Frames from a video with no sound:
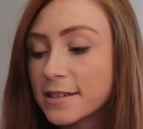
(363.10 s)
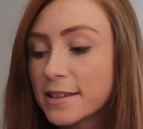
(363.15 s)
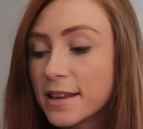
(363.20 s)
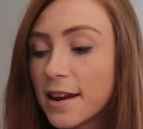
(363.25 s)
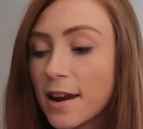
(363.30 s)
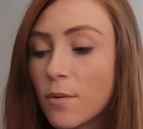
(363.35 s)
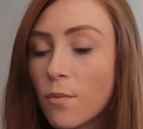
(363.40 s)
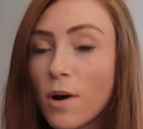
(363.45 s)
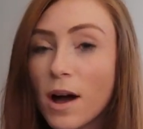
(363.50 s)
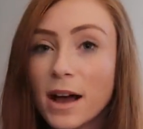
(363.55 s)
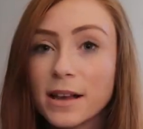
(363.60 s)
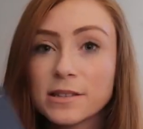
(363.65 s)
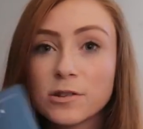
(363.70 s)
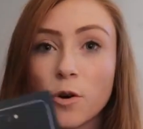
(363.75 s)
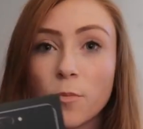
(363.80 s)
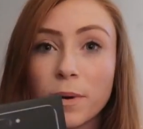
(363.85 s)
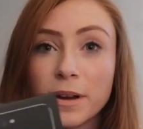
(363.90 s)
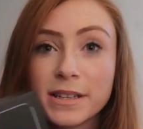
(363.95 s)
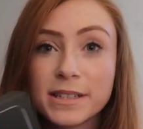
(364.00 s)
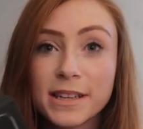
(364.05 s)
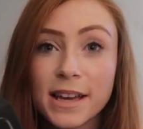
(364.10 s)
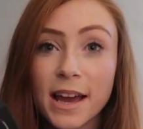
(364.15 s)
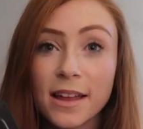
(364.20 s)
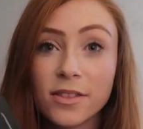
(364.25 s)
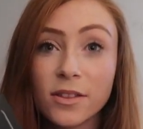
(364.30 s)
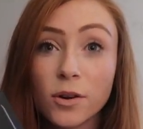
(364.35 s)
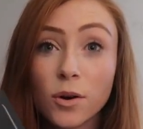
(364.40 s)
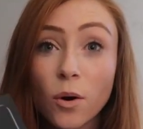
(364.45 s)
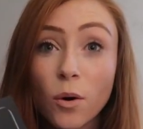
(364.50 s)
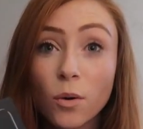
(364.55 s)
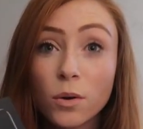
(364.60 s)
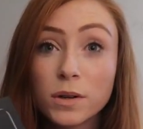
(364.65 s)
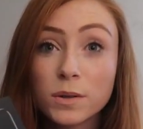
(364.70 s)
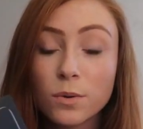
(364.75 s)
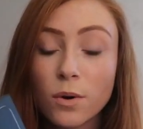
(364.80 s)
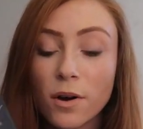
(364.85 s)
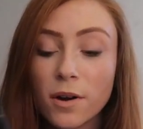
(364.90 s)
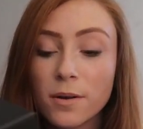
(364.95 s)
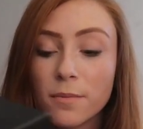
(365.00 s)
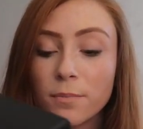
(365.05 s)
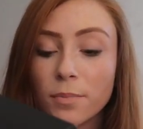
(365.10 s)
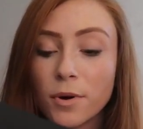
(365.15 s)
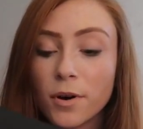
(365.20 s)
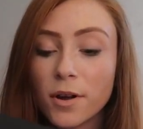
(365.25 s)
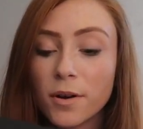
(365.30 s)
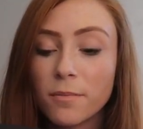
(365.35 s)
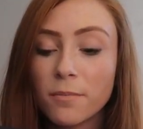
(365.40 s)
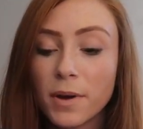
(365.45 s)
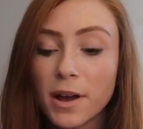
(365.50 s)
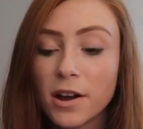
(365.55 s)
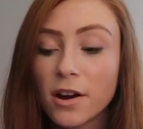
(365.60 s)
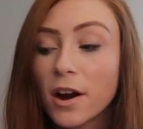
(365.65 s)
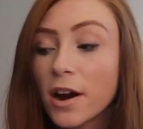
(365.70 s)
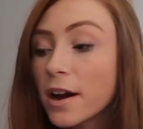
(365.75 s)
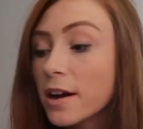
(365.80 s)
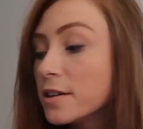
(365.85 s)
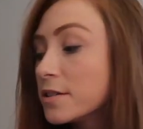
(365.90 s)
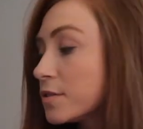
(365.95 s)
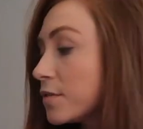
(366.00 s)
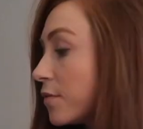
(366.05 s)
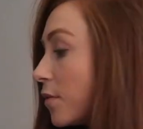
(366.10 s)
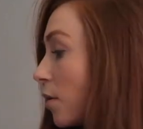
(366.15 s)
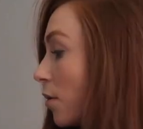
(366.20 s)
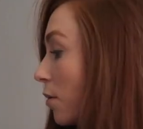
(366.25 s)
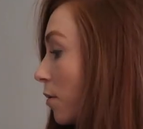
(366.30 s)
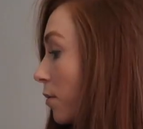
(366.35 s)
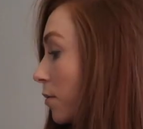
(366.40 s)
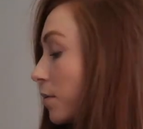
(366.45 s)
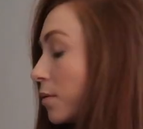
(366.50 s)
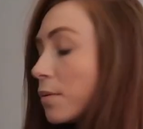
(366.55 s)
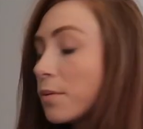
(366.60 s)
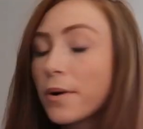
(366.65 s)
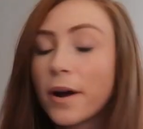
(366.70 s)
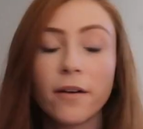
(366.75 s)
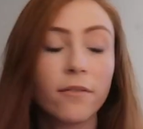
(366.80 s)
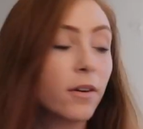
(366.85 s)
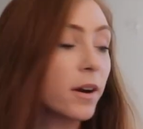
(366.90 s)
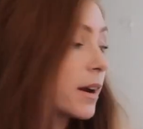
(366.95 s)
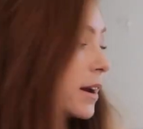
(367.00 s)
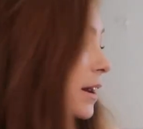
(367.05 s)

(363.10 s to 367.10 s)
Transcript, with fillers: I said, I was hoping to get the gold one, but my current phone, wherever